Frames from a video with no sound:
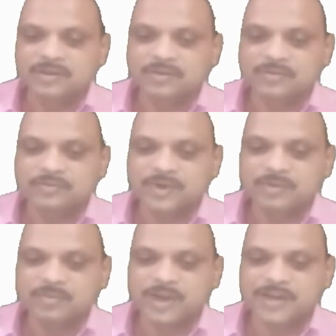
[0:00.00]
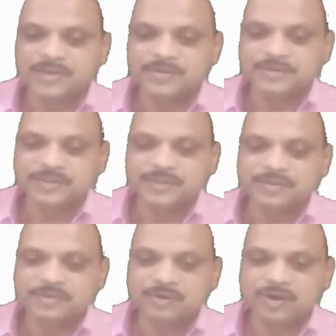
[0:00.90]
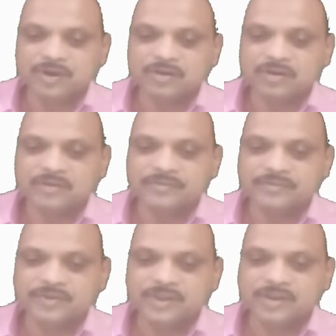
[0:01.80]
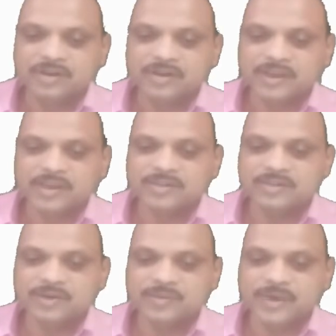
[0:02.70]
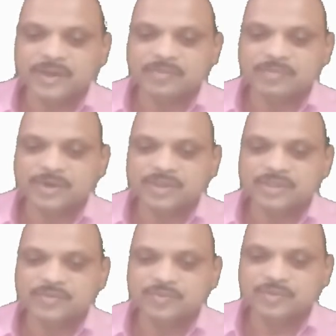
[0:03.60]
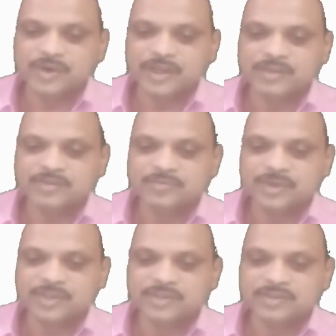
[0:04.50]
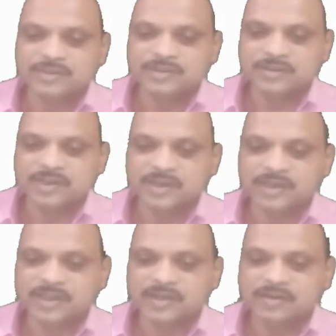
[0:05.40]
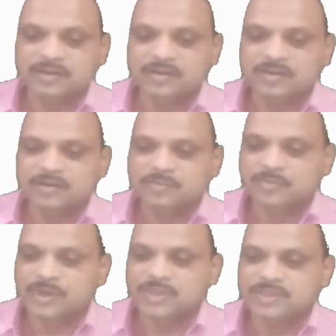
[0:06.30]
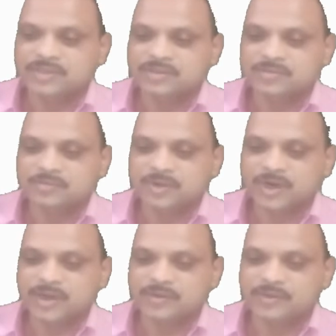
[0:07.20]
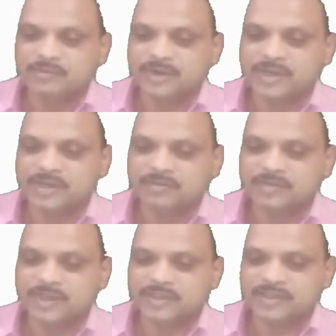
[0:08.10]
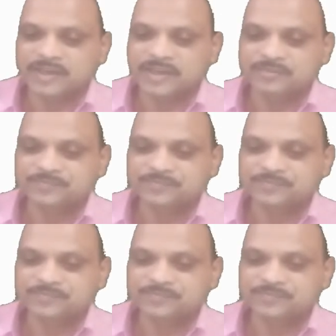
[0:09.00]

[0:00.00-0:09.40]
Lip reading: 1 by 2 into log of x square plus 4x plus 13 plus 5 divided by 3